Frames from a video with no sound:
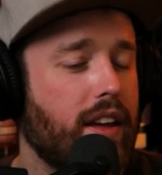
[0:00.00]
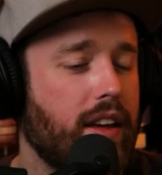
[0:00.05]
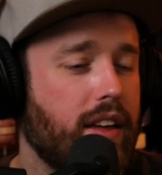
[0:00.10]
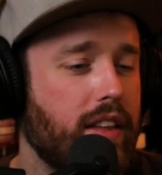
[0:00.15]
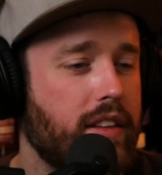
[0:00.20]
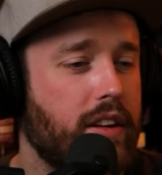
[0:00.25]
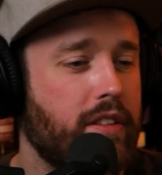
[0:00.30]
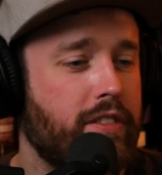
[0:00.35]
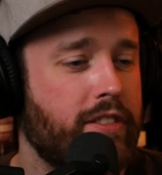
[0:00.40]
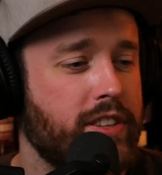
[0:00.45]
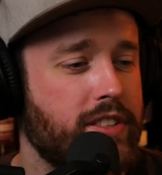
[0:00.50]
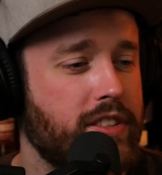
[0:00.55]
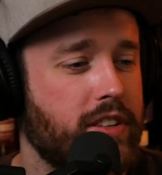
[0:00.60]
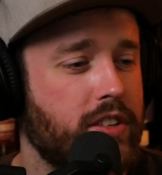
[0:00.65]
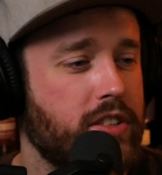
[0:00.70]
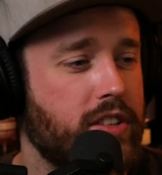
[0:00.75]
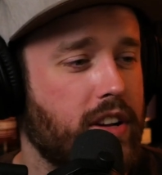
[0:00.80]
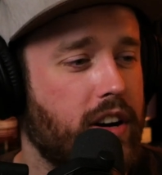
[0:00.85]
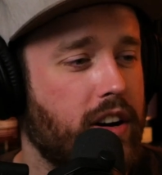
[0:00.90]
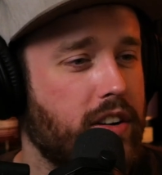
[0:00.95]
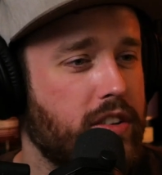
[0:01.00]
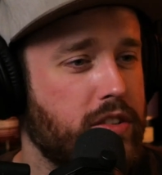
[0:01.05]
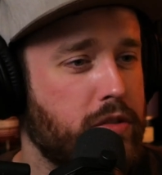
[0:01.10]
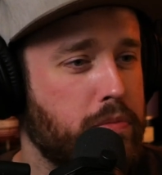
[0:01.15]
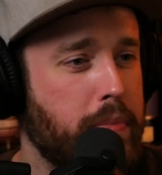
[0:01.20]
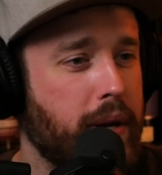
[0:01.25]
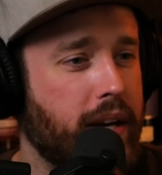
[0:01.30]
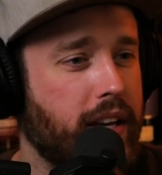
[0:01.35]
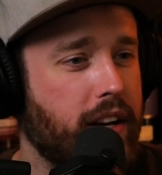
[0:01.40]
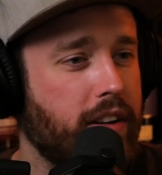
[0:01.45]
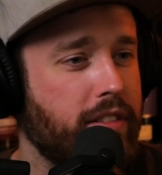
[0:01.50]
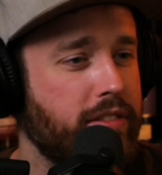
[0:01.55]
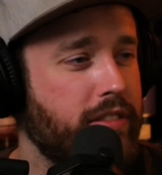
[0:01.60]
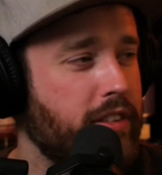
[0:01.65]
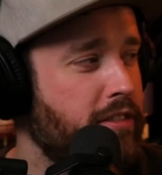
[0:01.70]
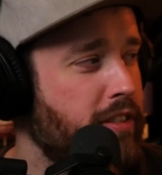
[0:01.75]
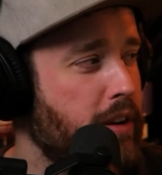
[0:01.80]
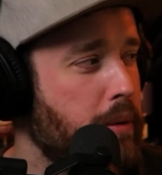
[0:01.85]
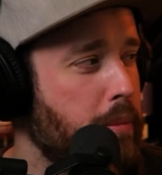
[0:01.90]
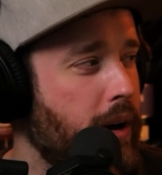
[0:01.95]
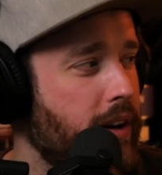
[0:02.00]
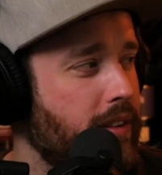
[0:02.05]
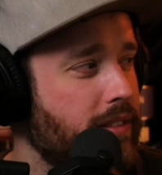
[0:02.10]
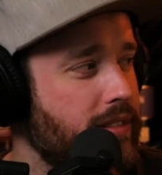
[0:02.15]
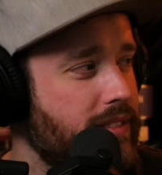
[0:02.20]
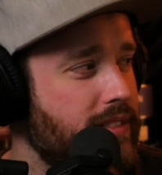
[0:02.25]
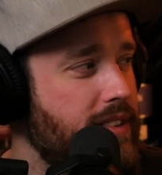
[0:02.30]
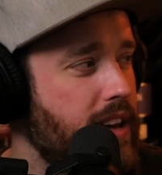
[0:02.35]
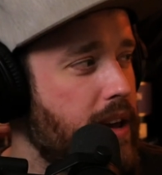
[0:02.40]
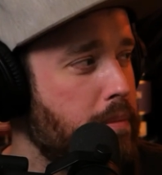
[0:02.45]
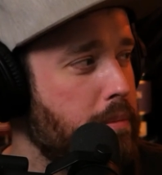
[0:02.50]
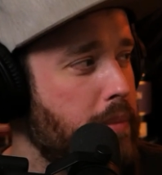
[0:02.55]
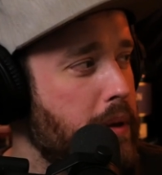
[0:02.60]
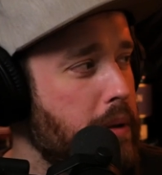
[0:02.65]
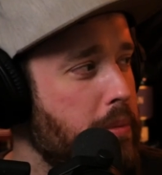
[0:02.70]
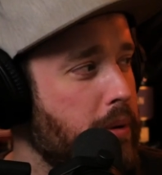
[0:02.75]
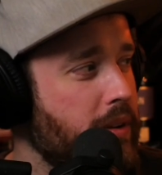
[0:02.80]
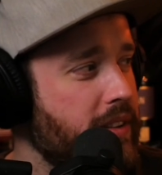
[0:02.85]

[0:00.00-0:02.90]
Their visitor center is big enough to fit about 10 people